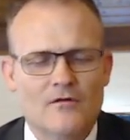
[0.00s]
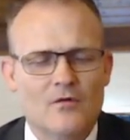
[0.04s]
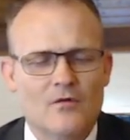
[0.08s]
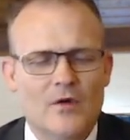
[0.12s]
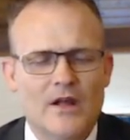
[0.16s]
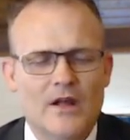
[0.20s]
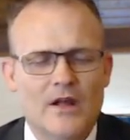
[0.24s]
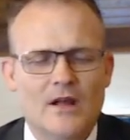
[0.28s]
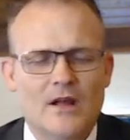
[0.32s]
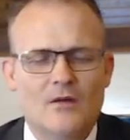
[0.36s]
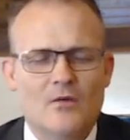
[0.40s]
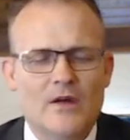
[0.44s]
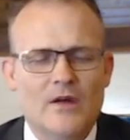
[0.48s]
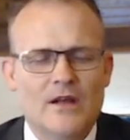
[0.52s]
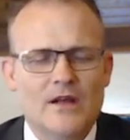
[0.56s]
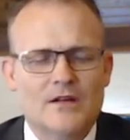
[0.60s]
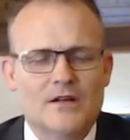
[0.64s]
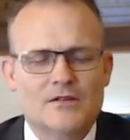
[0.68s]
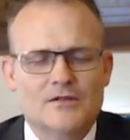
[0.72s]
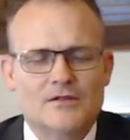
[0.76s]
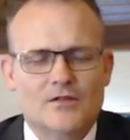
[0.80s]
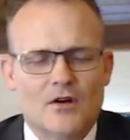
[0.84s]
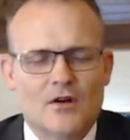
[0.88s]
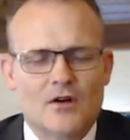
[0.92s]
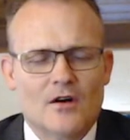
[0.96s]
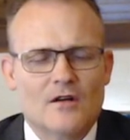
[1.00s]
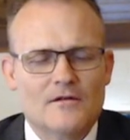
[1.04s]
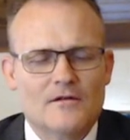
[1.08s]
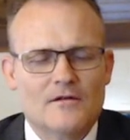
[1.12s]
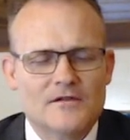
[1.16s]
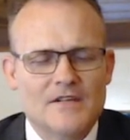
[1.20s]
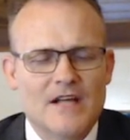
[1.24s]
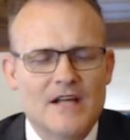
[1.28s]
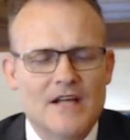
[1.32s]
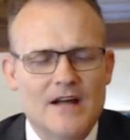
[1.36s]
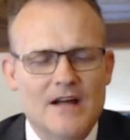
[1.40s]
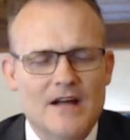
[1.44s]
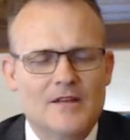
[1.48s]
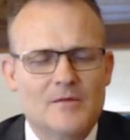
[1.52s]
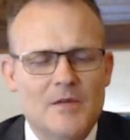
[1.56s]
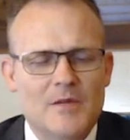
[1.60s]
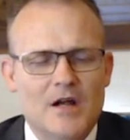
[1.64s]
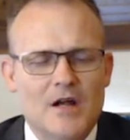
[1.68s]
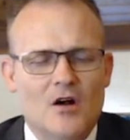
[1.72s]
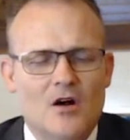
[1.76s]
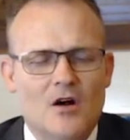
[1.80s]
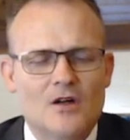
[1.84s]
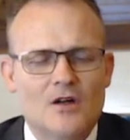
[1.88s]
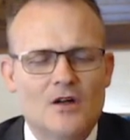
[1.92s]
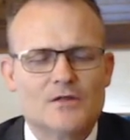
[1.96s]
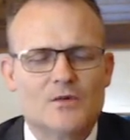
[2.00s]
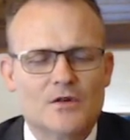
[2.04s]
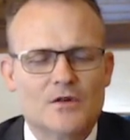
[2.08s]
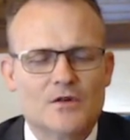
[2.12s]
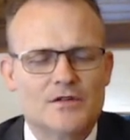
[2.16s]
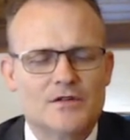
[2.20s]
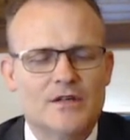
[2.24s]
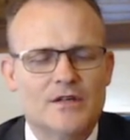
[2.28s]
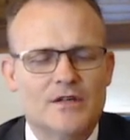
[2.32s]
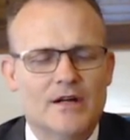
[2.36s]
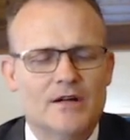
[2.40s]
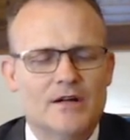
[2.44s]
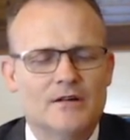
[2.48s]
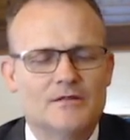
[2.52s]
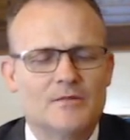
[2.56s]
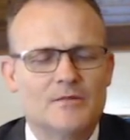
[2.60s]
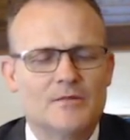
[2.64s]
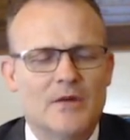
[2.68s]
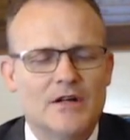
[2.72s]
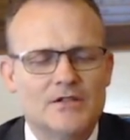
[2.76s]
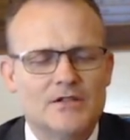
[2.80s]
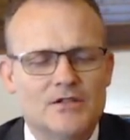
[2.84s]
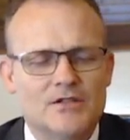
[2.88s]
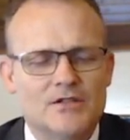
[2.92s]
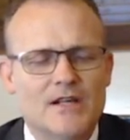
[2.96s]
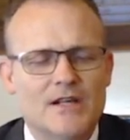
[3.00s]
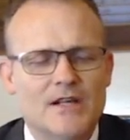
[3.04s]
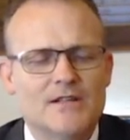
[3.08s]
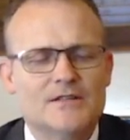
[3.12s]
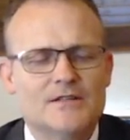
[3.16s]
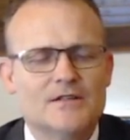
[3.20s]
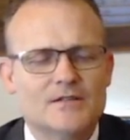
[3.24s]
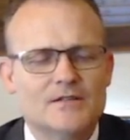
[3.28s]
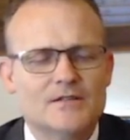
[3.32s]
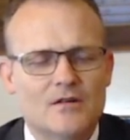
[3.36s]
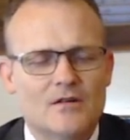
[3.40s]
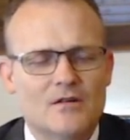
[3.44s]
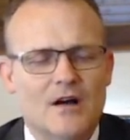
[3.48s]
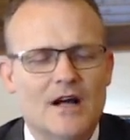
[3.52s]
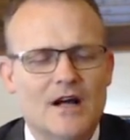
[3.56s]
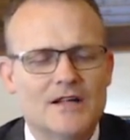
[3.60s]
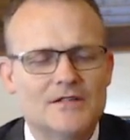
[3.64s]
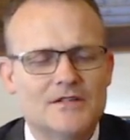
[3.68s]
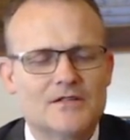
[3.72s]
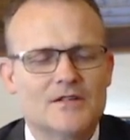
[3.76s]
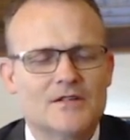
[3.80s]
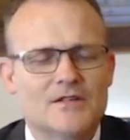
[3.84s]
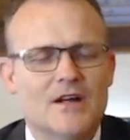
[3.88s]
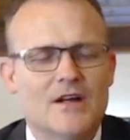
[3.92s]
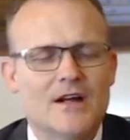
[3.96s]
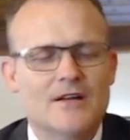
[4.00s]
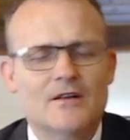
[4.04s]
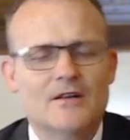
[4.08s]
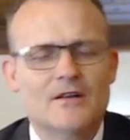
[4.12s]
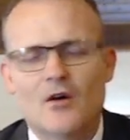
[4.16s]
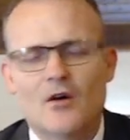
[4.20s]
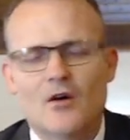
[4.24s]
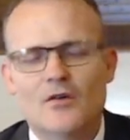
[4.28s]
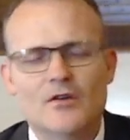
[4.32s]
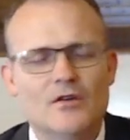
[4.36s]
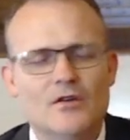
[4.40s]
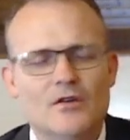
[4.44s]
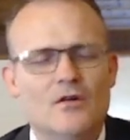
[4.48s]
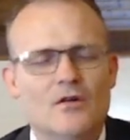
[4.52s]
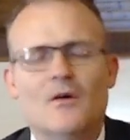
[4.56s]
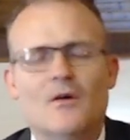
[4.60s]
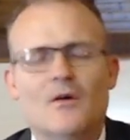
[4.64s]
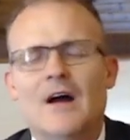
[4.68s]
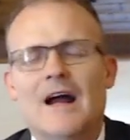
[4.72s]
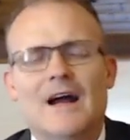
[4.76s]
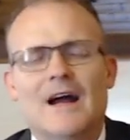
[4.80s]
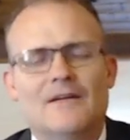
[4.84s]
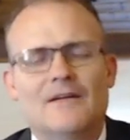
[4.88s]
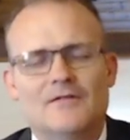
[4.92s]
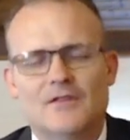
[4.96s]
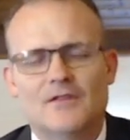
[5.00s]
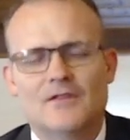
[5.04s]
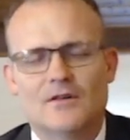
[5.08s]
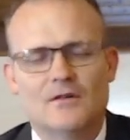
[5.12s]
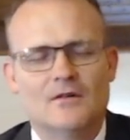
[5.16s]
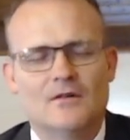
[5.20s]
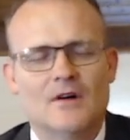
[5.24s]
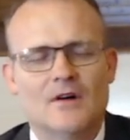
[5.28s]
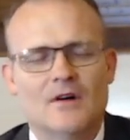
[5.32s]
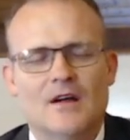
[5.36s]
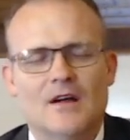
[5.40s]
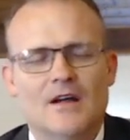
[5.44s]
We, we deserve death because we're sinners. But Jesus Christ said, no, you don't have to.